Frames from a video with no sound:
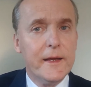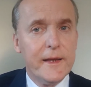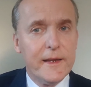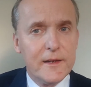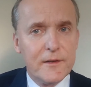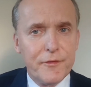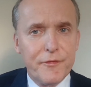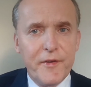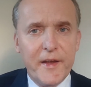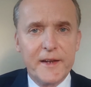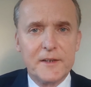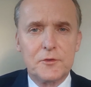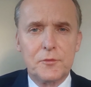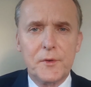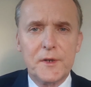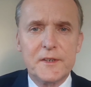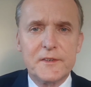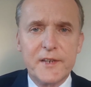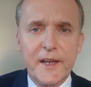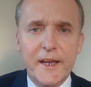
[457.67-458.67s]
in fact
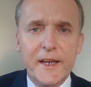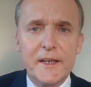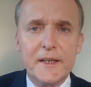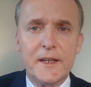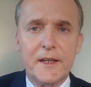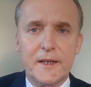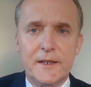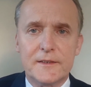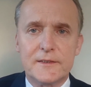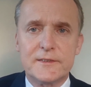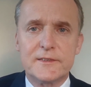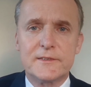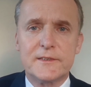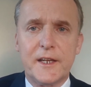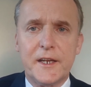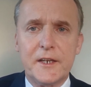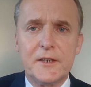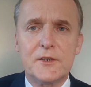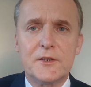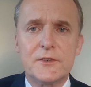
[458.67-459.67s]
retaining its
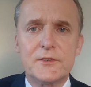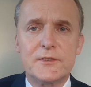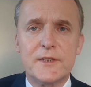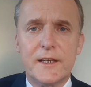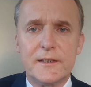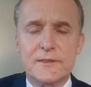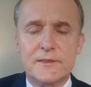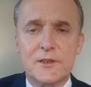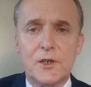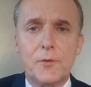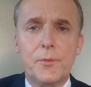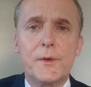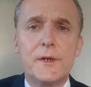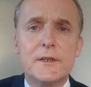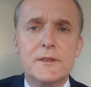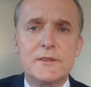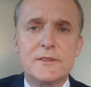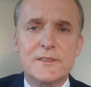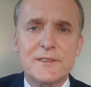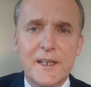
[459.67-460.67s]
status as the
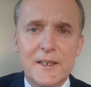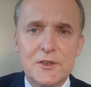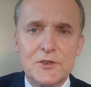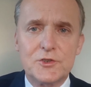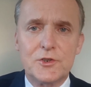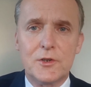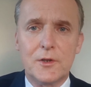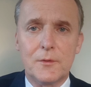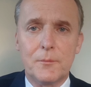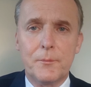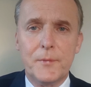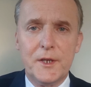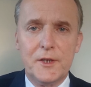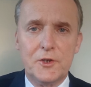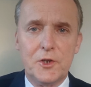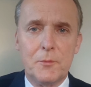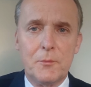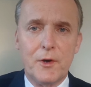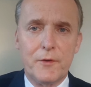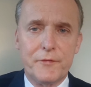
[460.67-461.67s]
quintessential
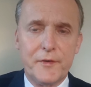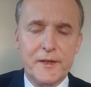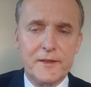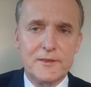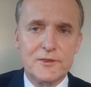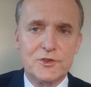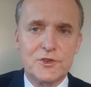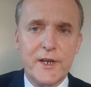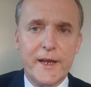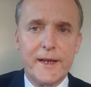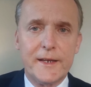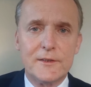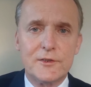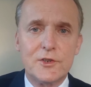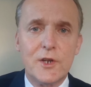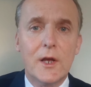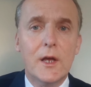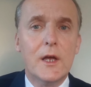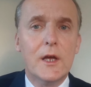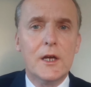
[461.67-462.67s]
medium of
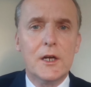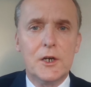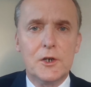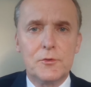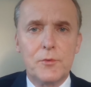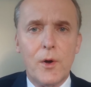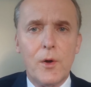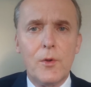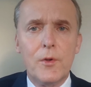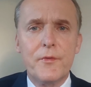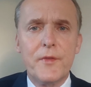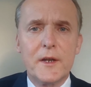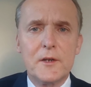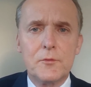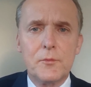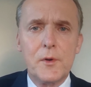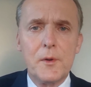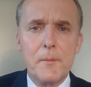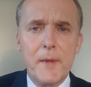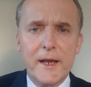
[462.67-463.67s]
exchange, a role that
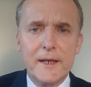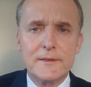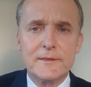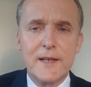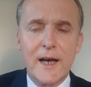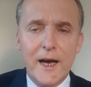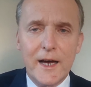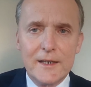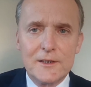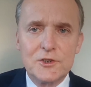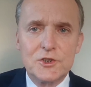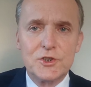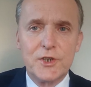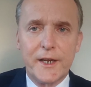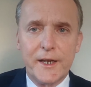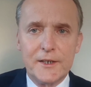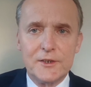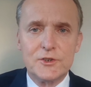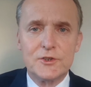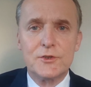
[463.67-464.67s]
remains
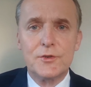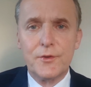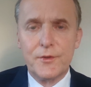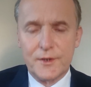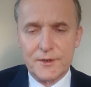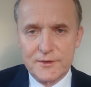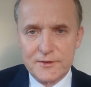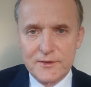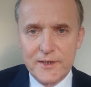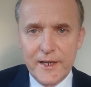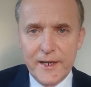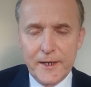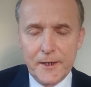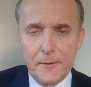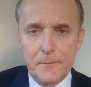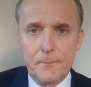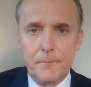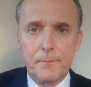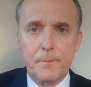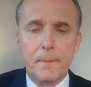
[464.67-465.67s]
unchanged to this
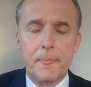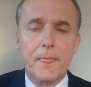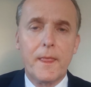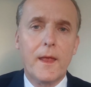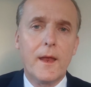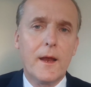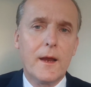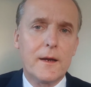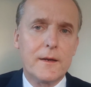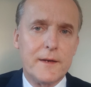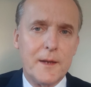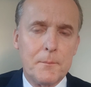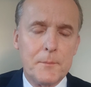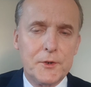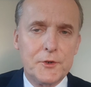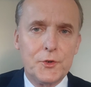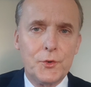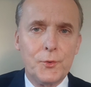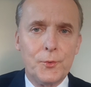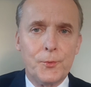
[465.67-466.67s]
day. Number
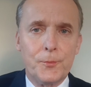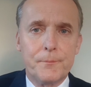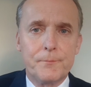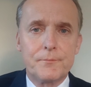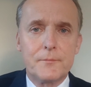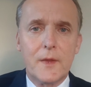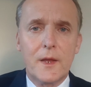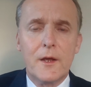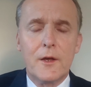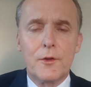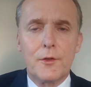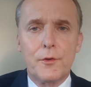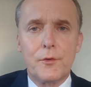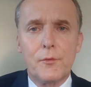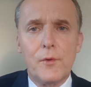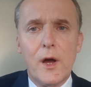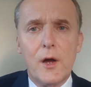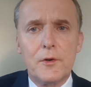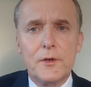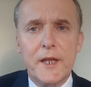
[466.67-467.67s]
two,
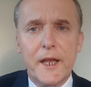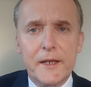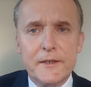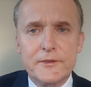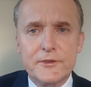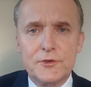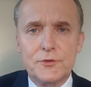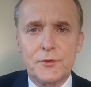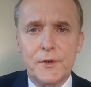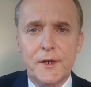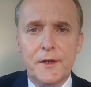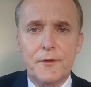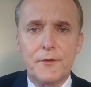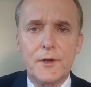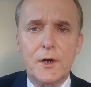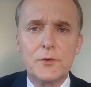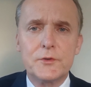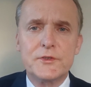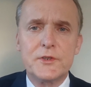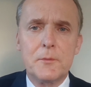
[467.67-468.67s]
throughout history,
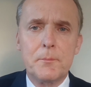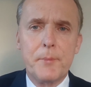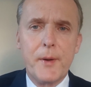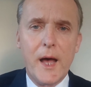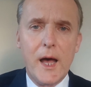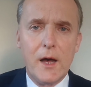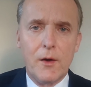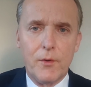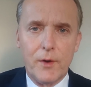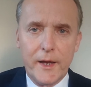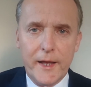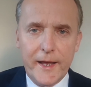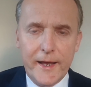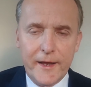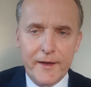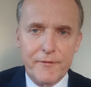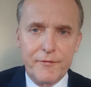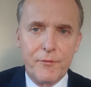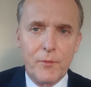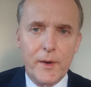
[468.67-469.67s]
those in power
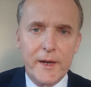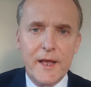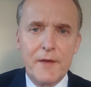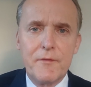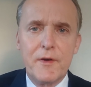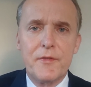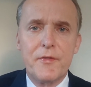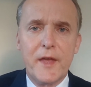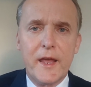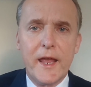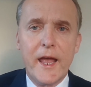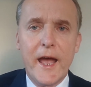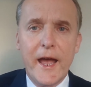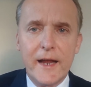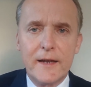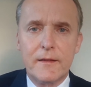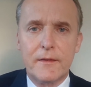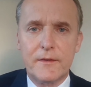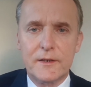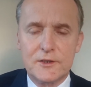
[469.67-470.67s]
have, whenever they
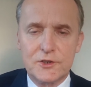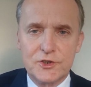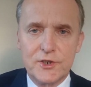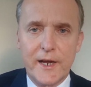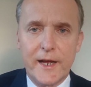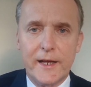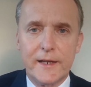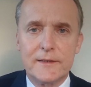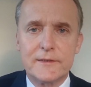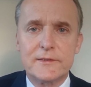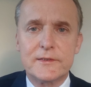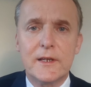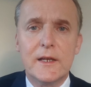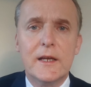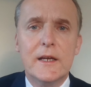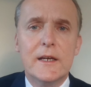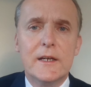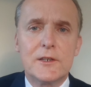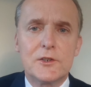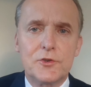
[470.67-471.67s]
had the chance,
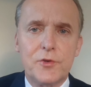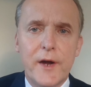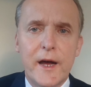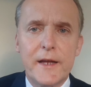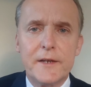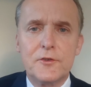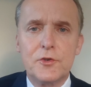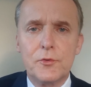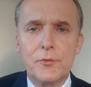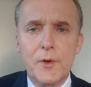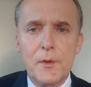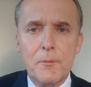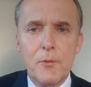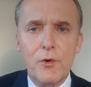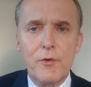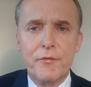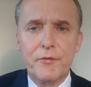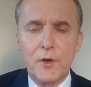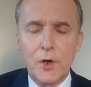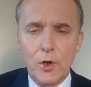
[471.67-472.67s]
tried to
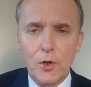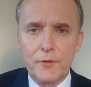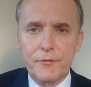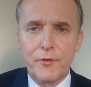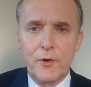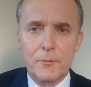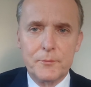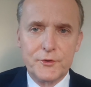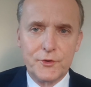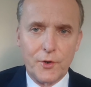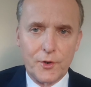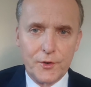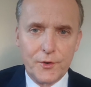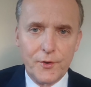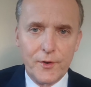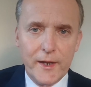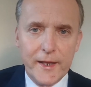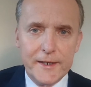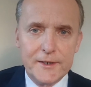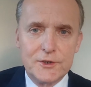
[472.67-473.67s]
remove gold from
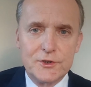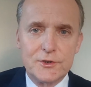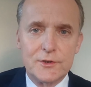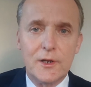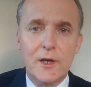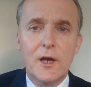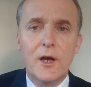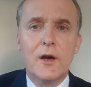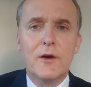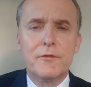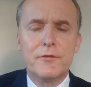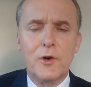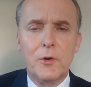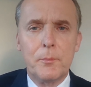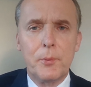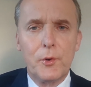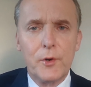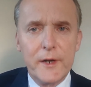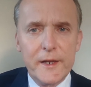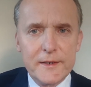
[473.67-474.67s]
circulation for
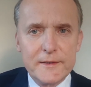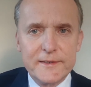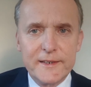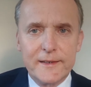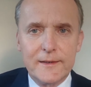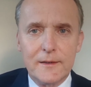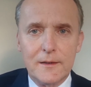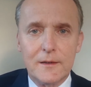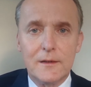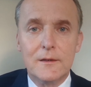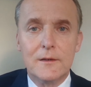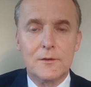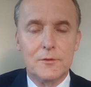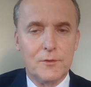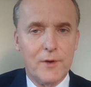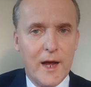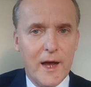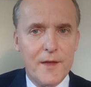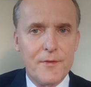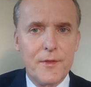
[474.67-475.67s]
political
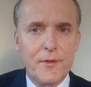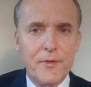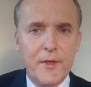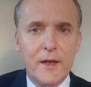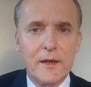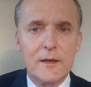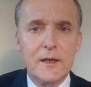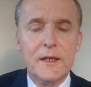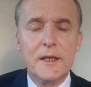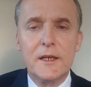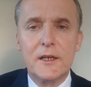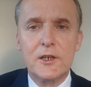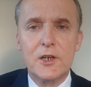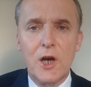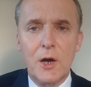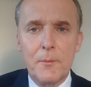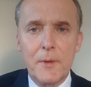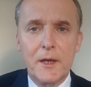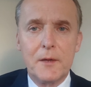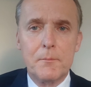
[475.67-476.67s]
rather than
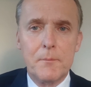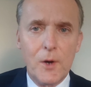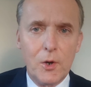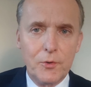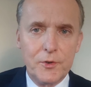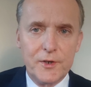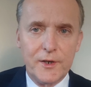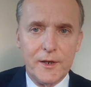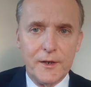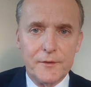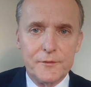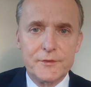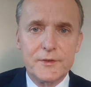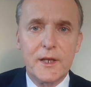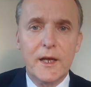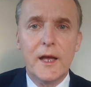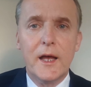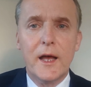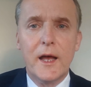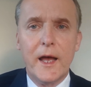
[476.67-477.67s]
economic motives
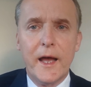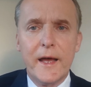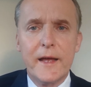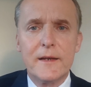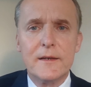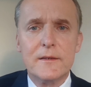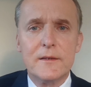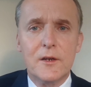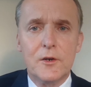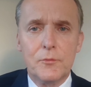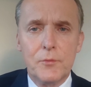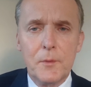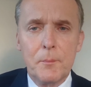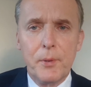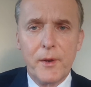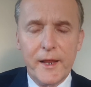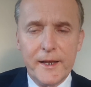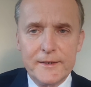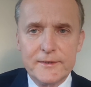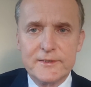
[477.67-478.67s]
and
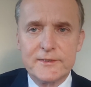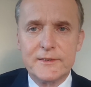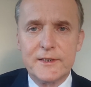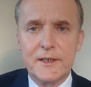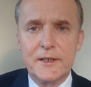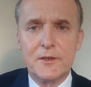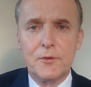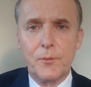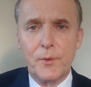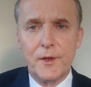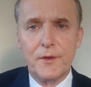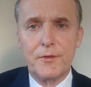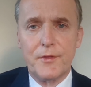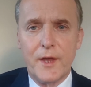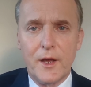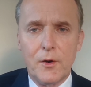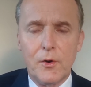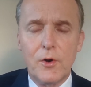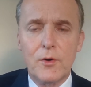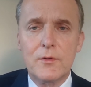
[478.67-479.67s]
replaced it with
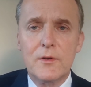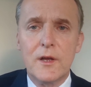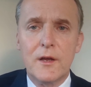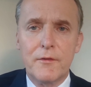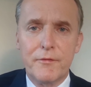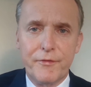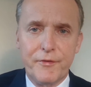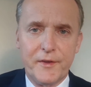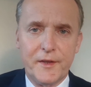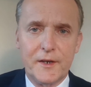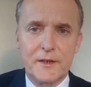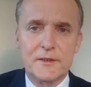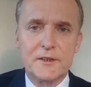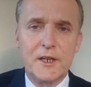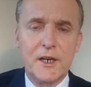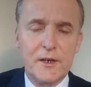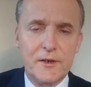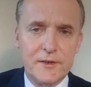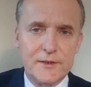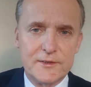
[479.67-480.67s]
their own fiat
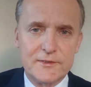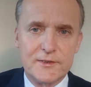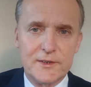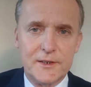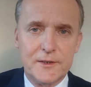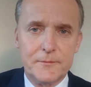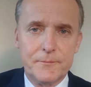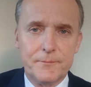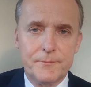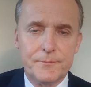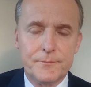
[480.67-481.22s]
currency.